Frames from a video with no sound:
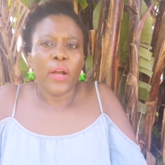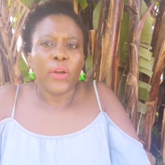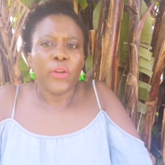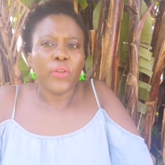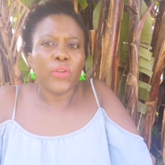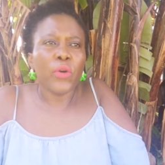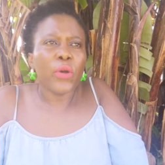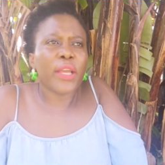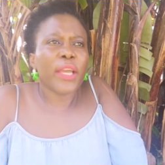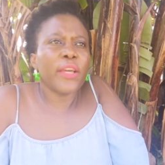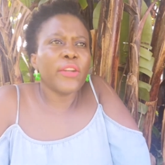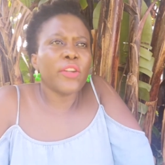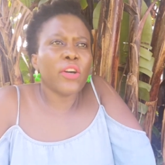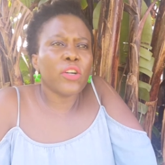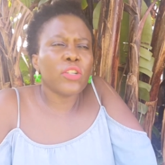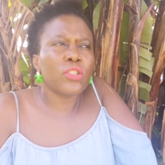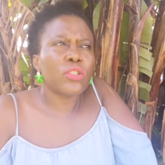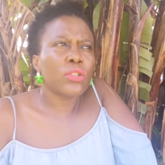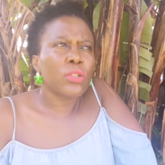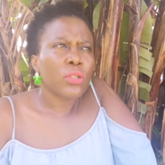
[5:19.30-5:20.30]
You
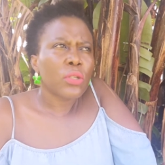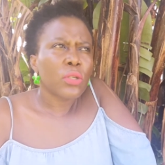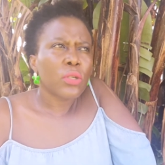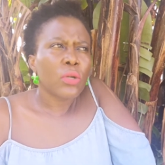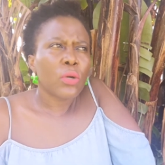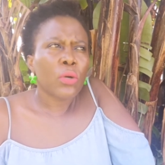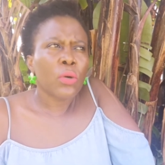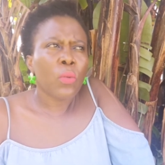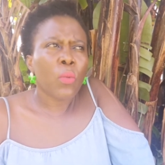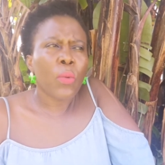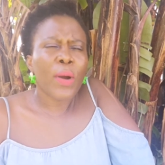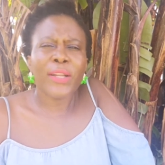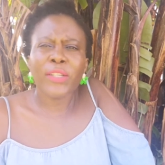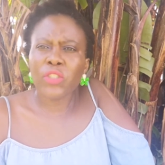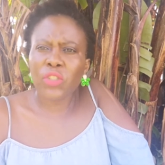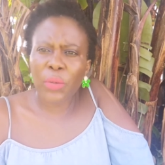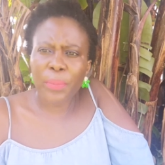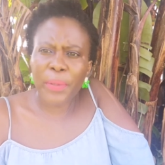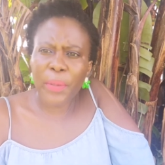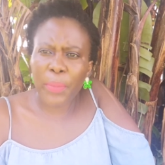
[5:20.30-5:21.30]
cannot want
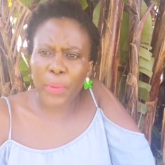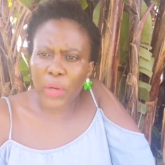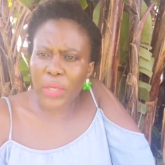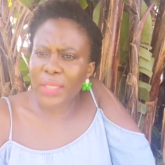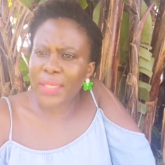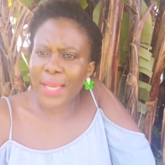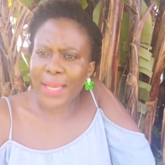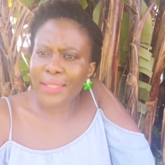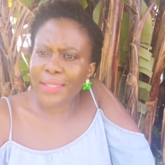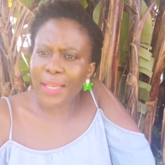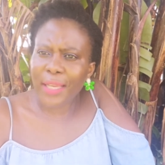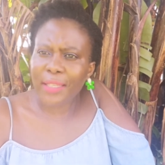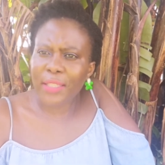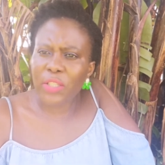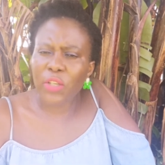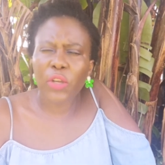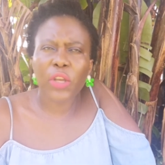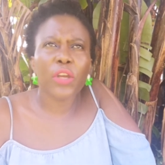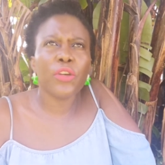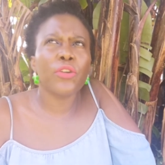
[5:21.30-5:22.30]
to be protected.
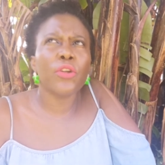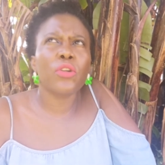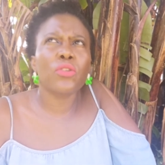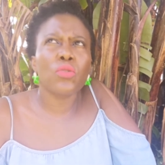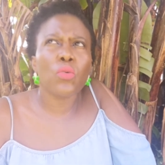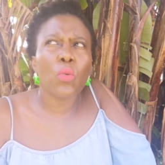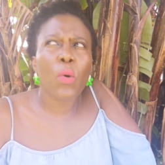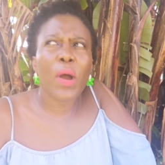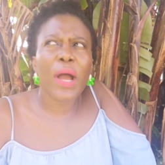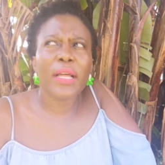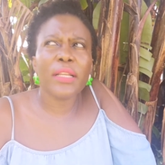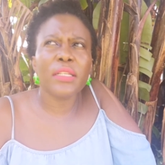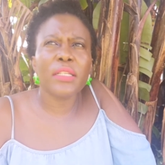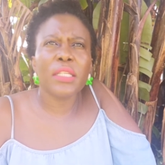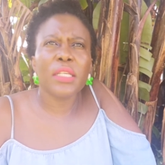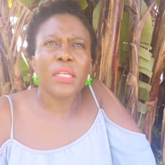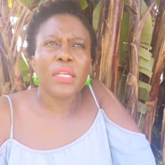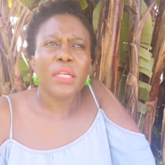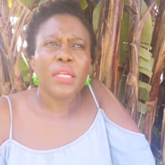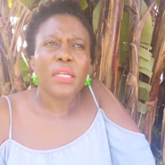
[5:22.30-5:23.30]
You cannot want,
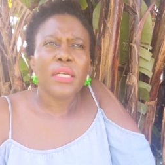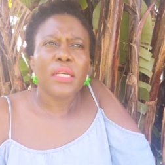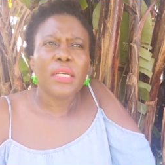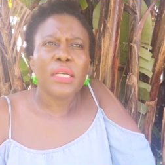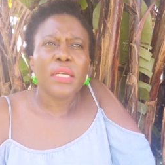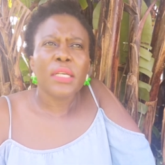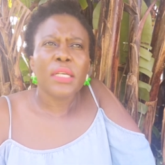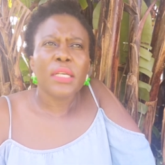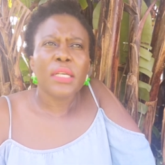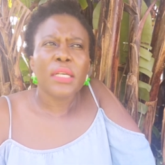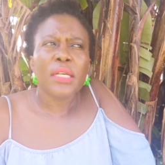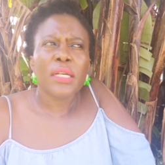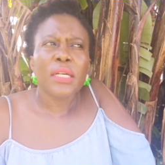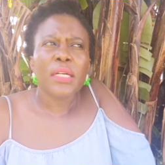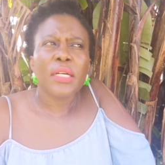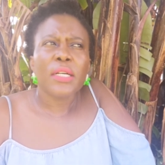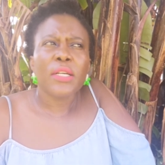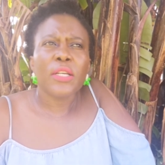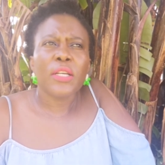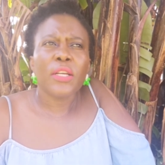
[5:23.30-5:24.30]

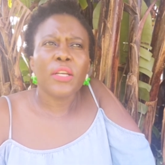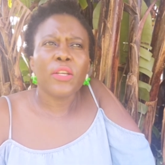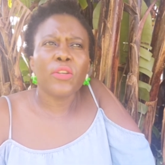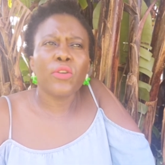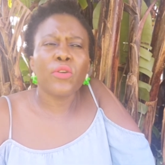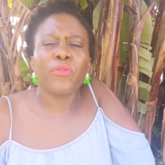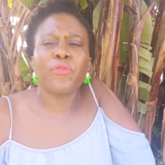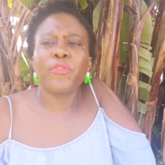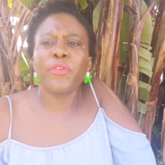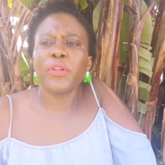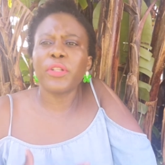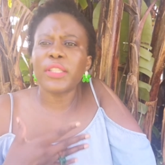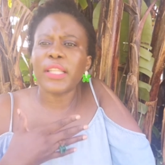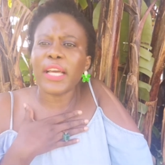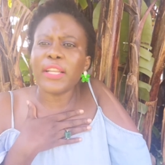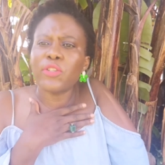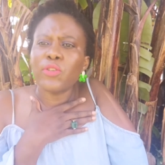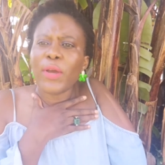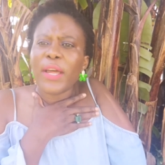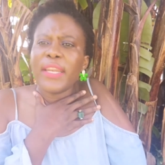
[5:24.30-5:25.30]
you feel
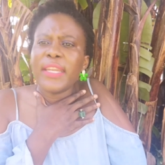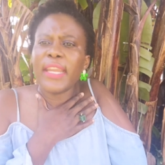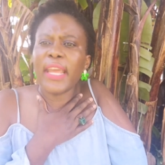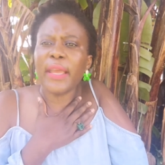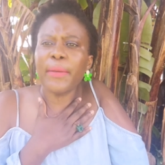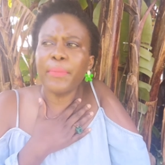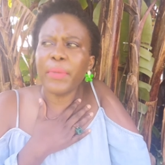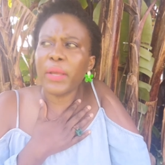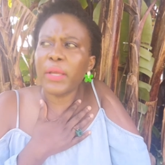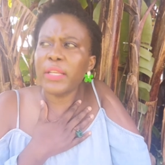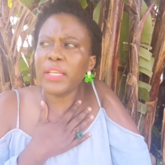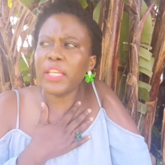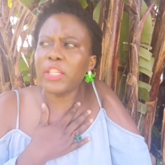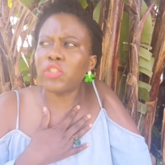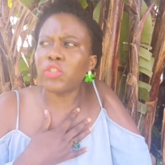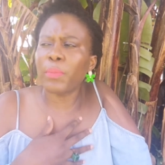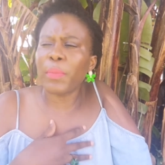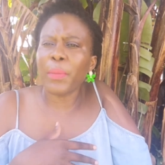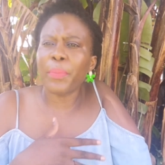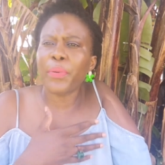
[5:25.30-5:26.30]
that your name needs
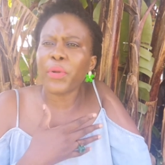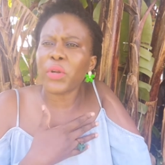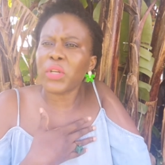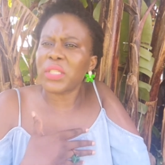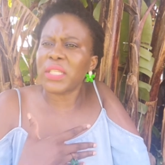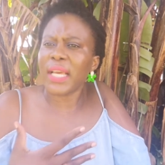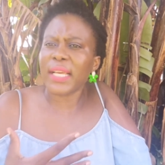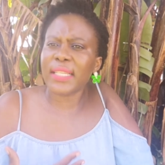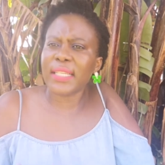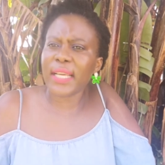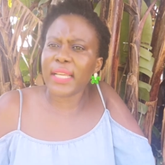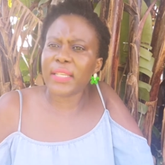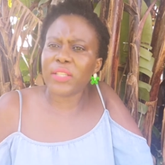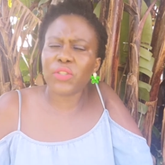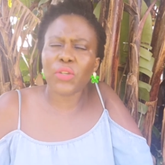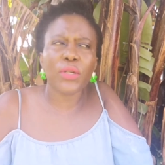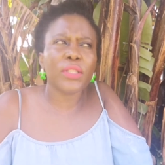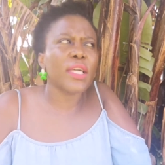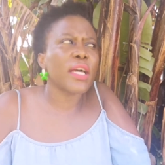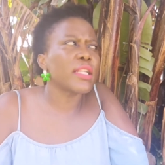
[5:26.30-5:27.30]
to be protected
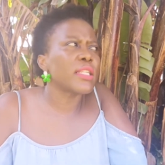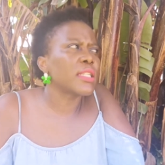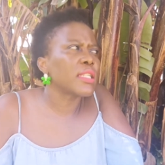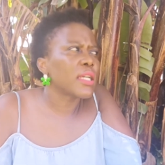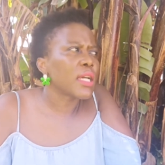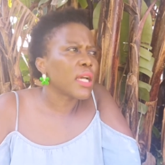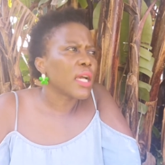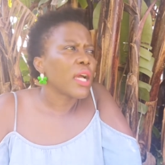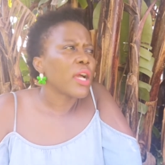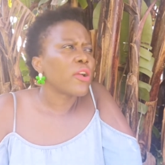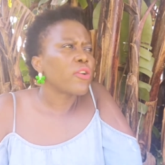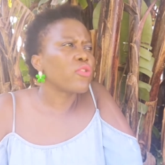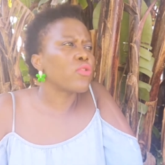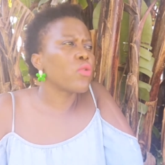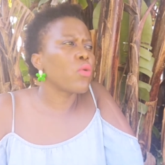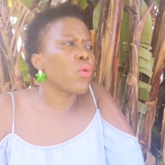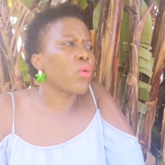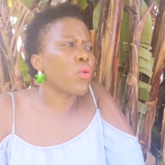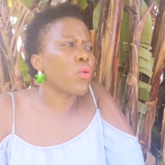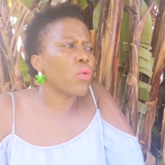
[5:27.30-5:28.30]
so that
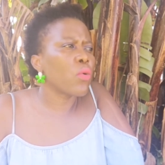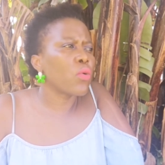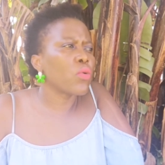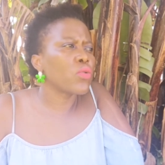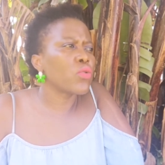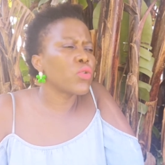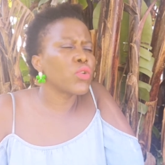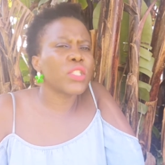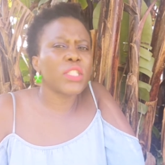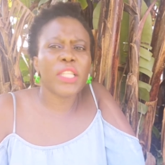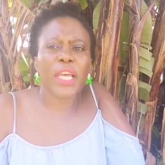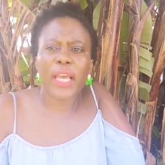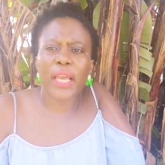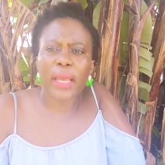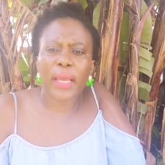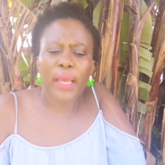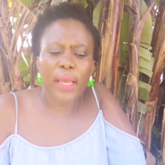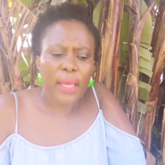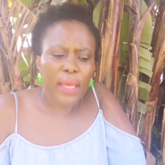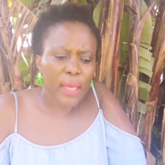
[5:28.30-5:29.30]
you
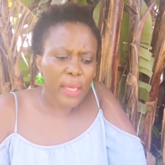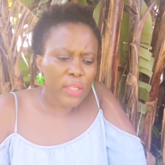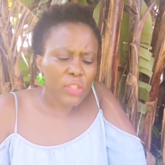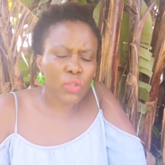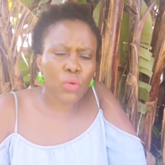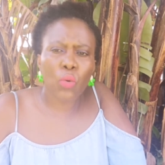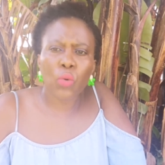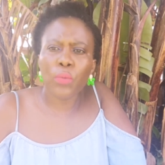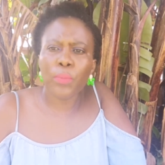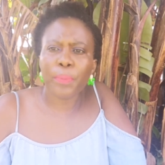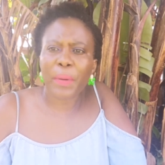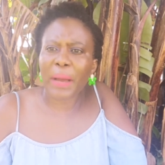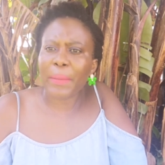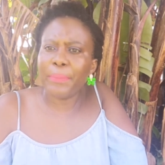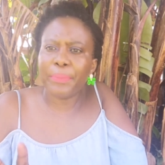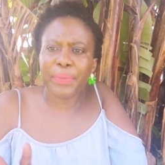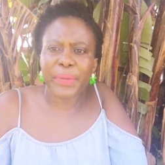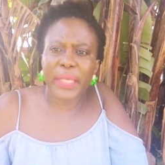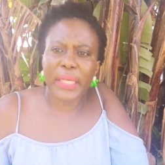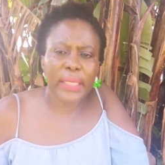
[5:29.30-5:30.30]
stay skun
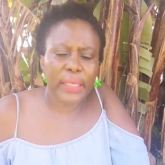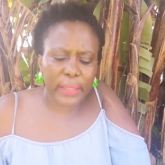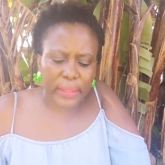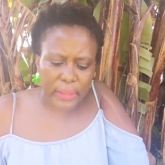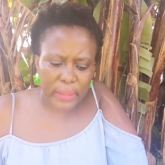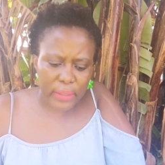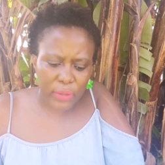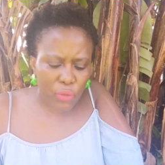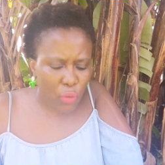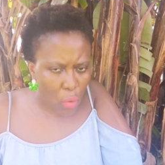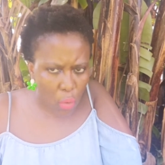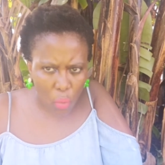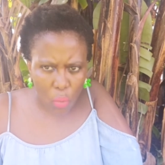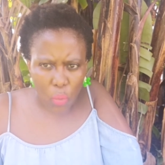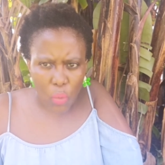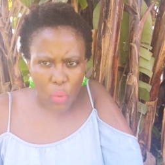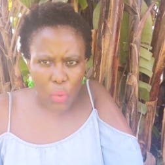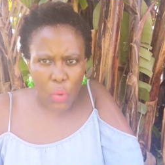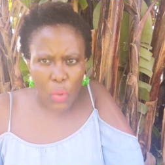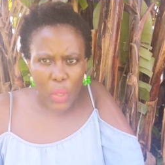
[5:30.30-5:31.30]
pampir. No.
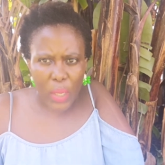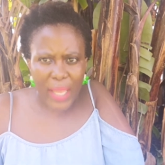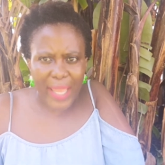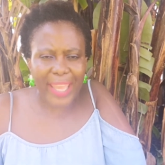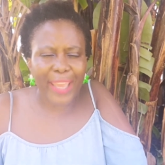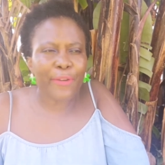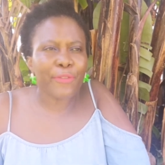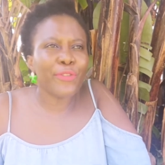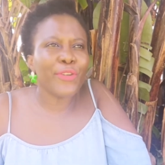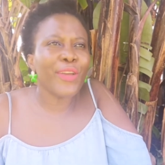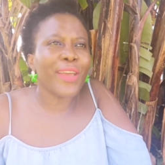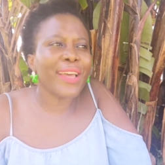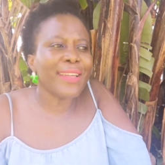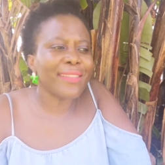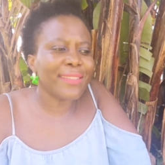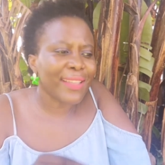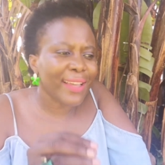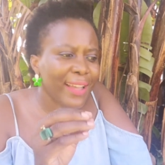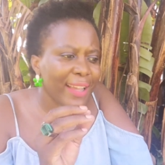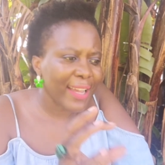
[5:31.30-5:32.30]
If you
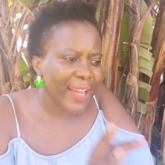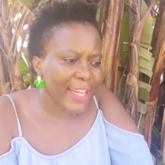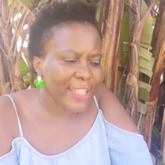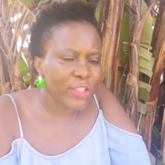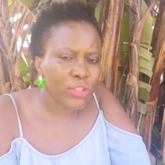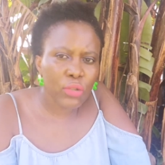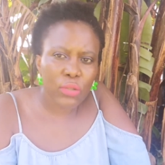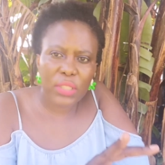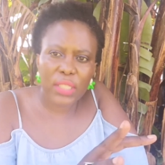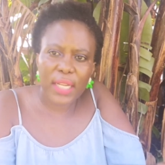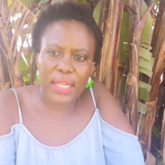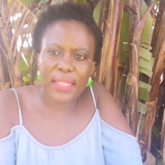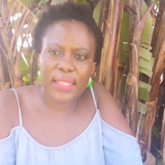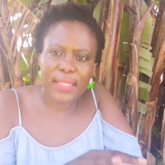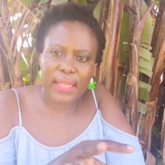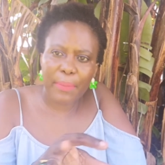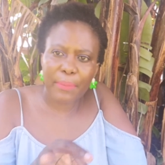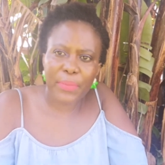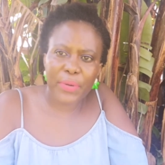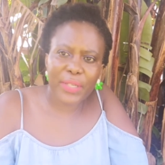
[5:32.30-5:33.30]
had the guts to tell
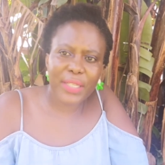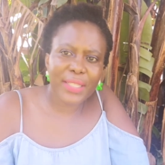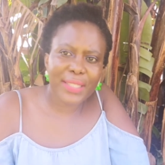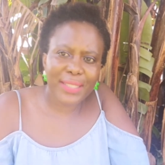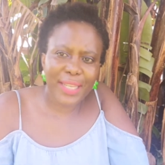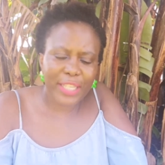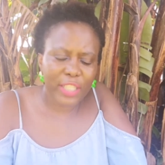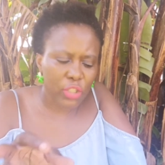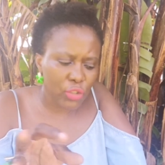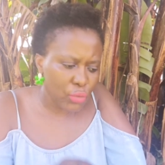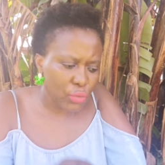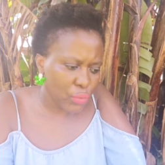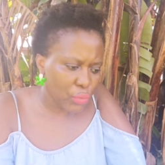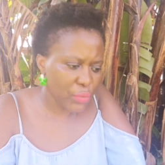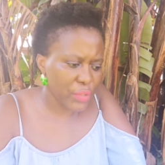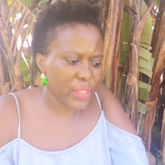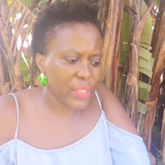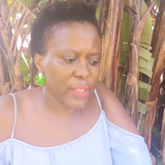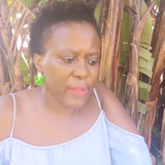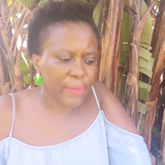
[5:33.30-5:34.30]
somebody such
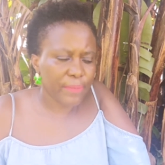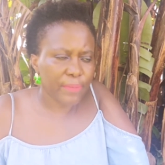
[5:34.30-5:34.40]
news,